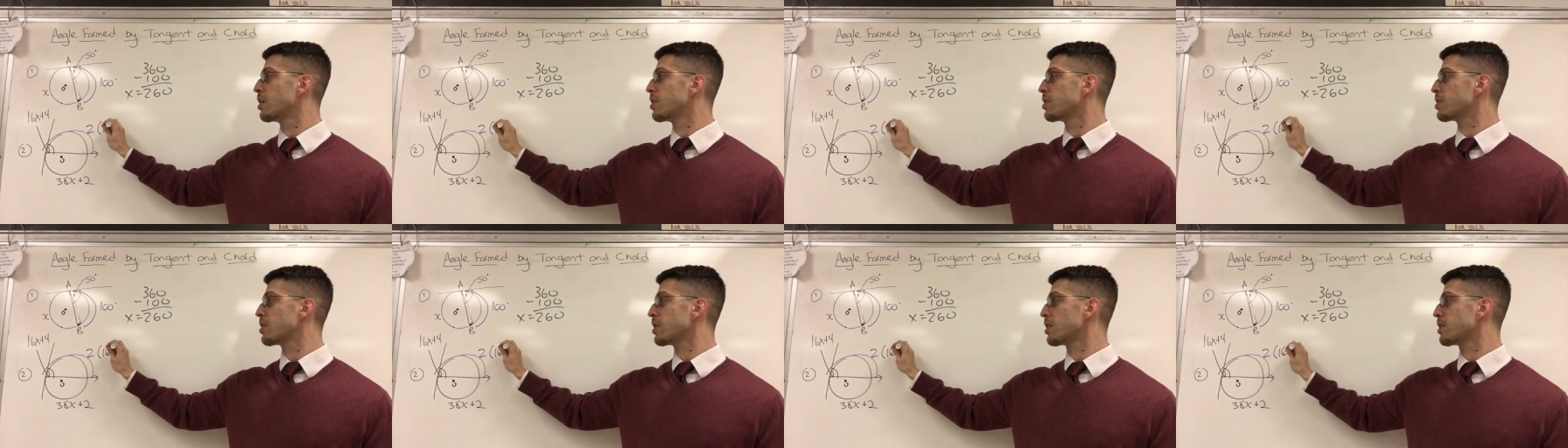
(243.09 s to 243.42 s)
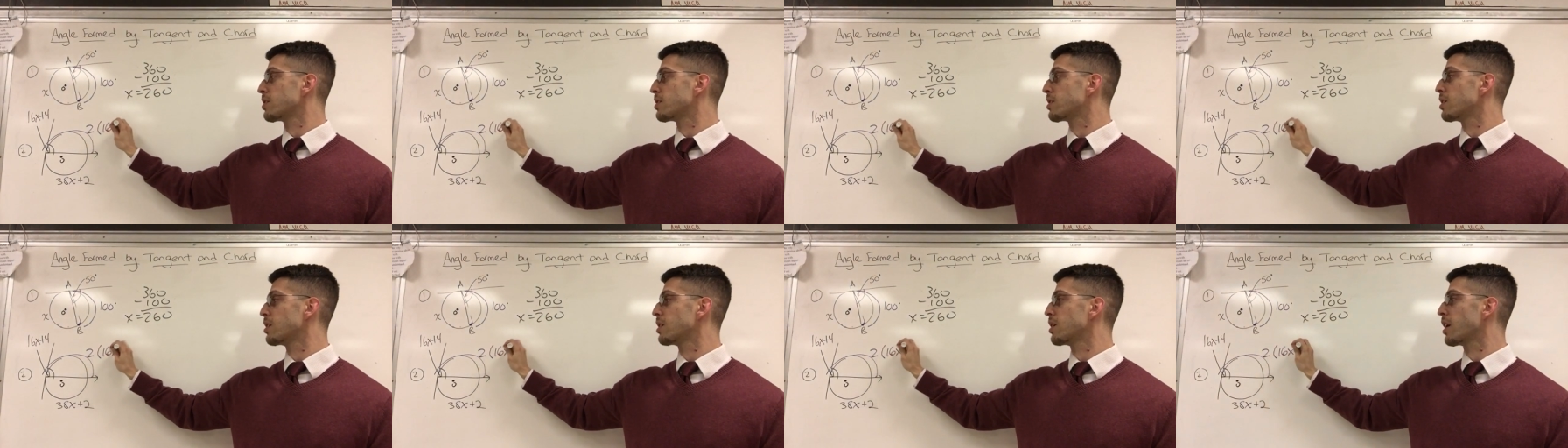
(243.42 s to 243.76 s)

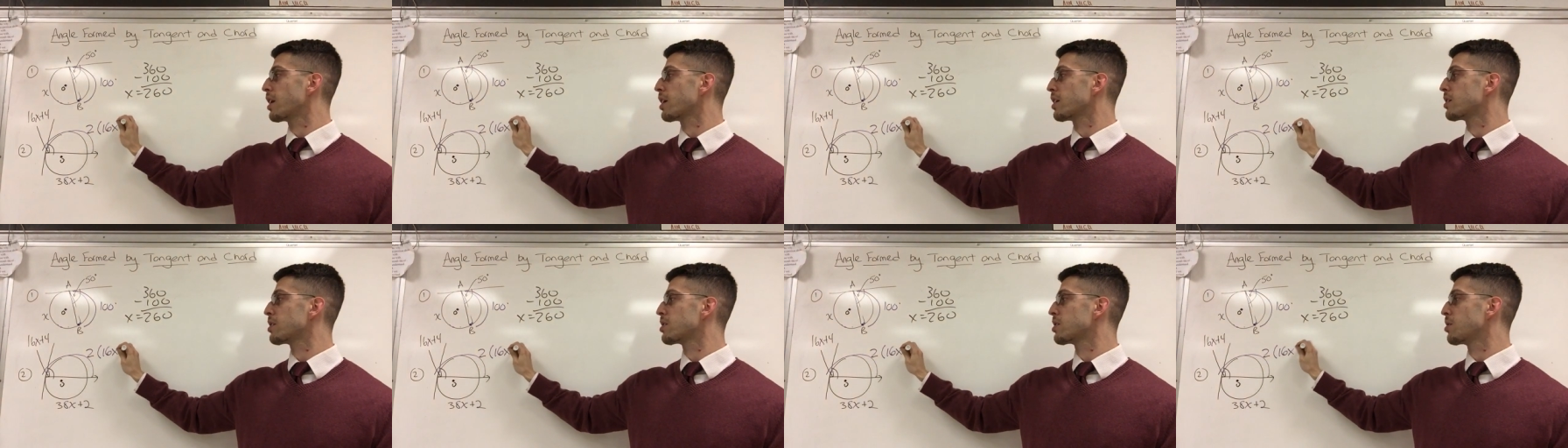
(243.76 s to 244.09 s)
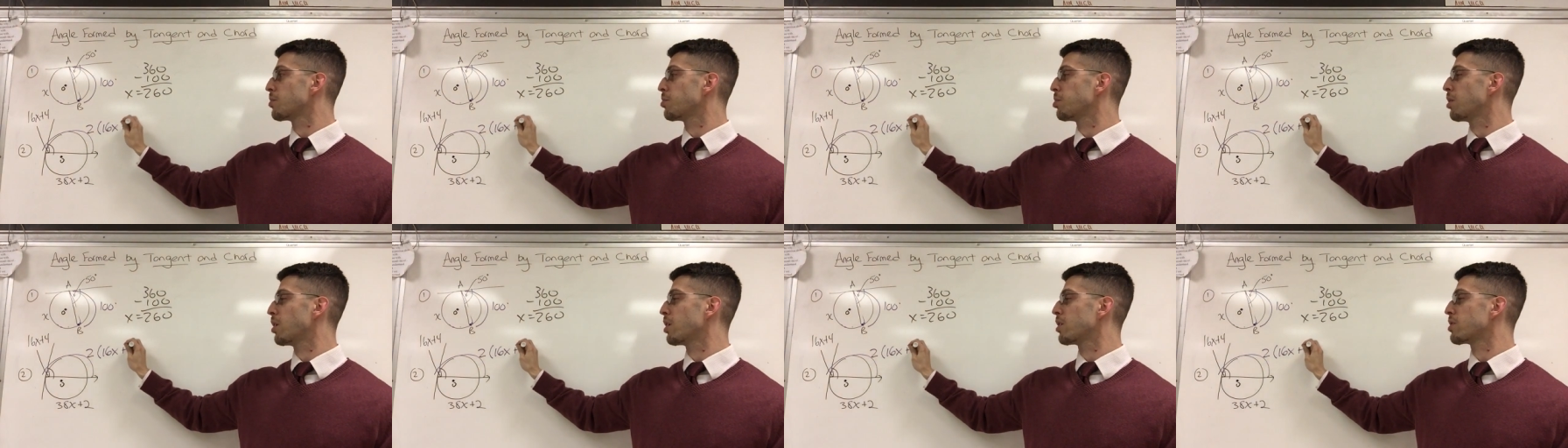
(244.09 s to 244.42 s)

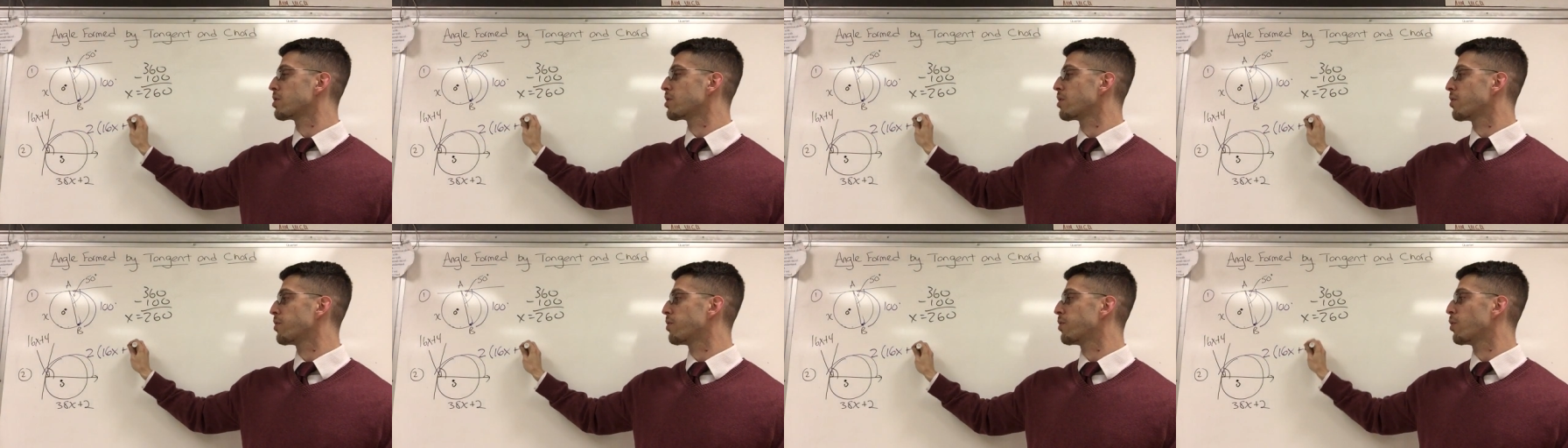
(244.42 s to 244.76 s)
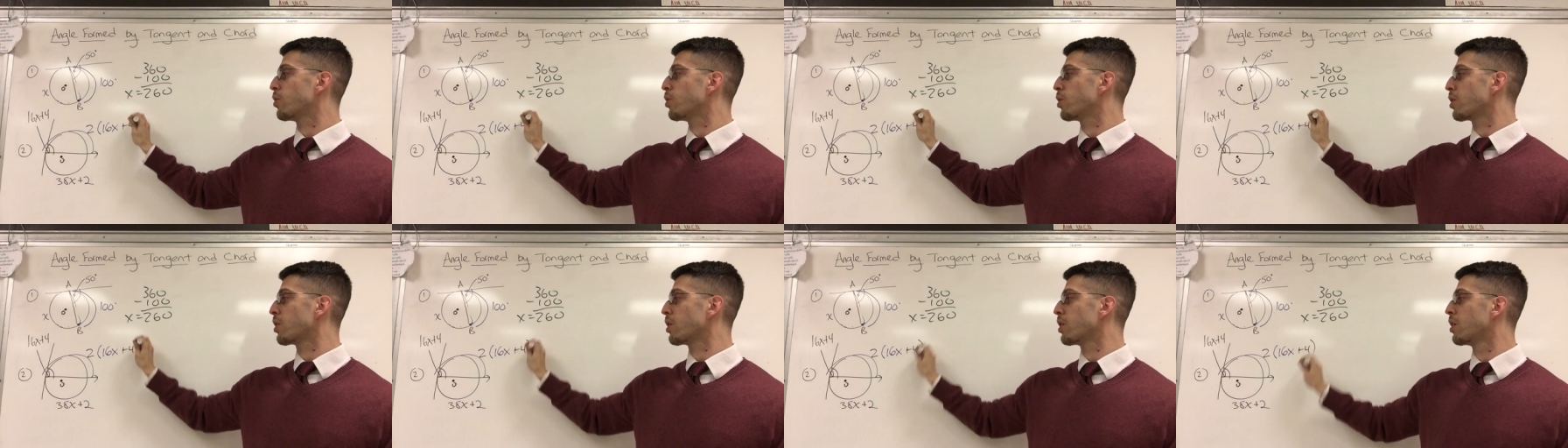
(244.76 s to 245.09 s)
16x plus
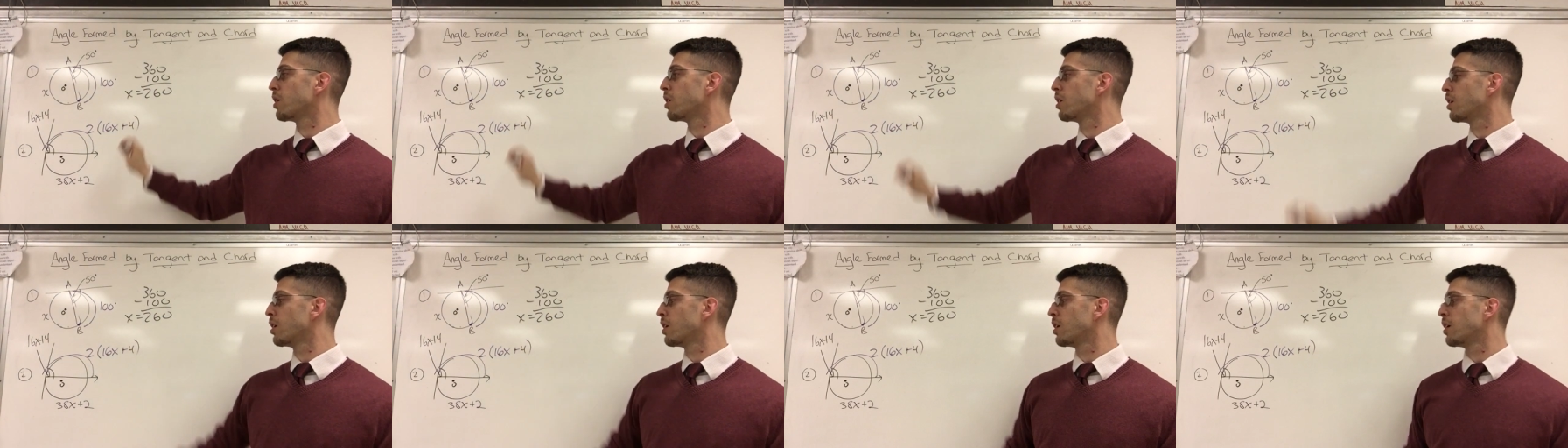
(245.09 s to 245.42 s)
four.